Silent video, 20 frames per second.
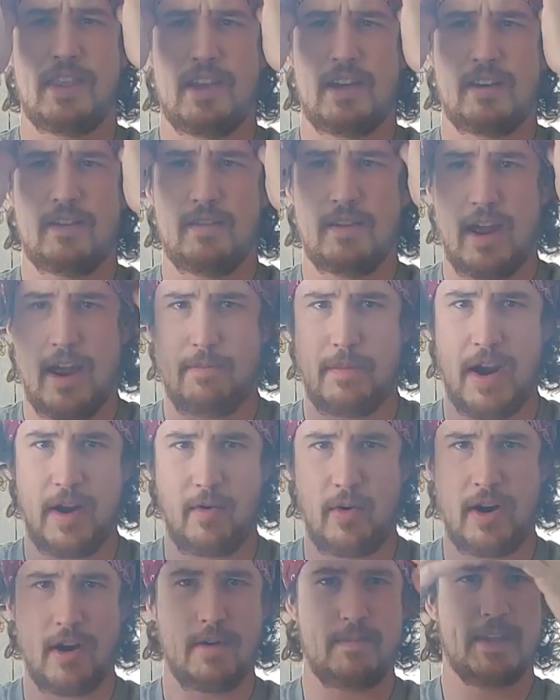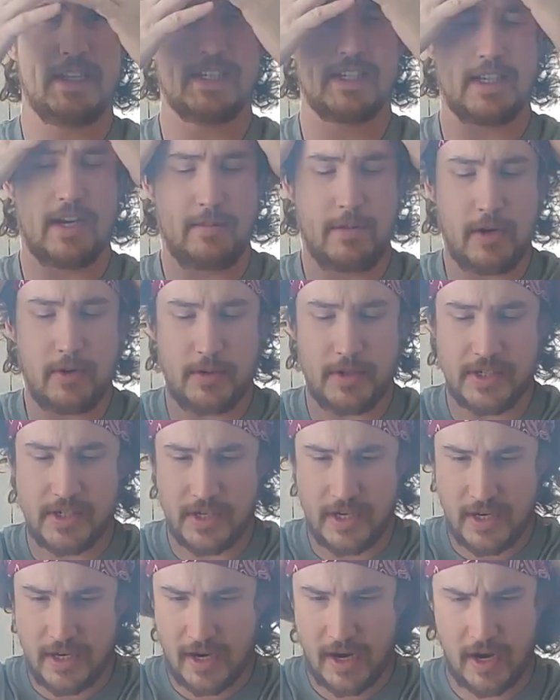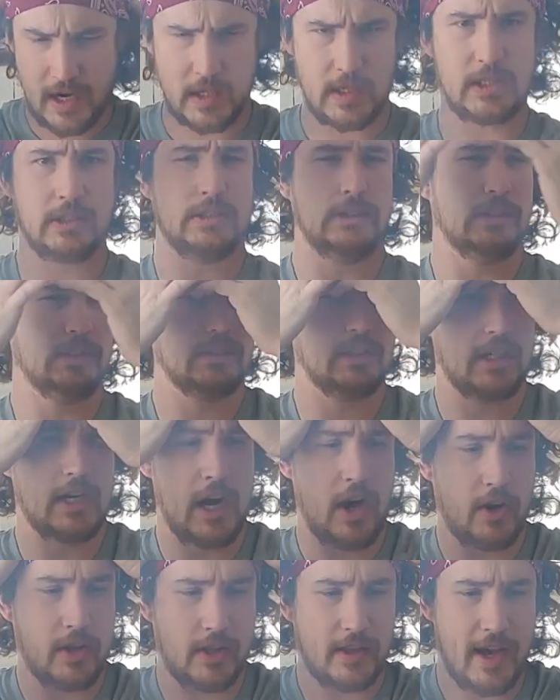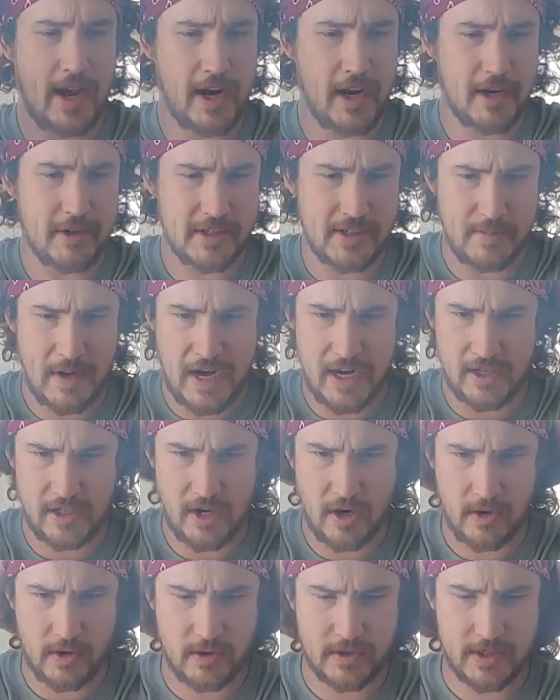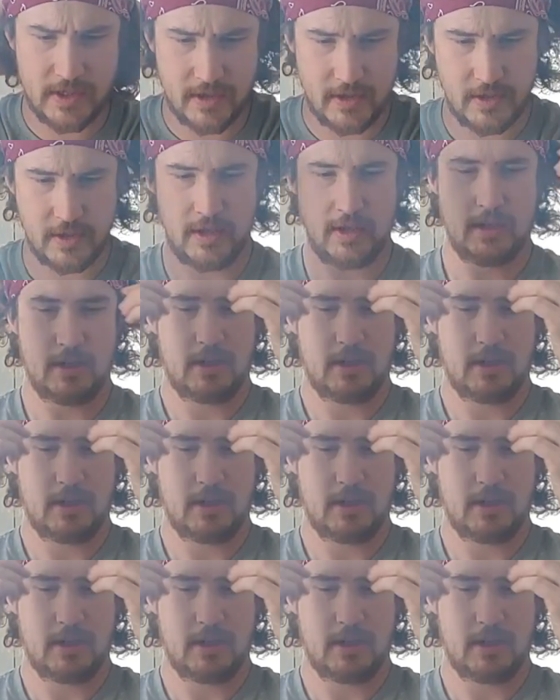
thing. I might wear them this summer. We'll see how the lion's mane goes.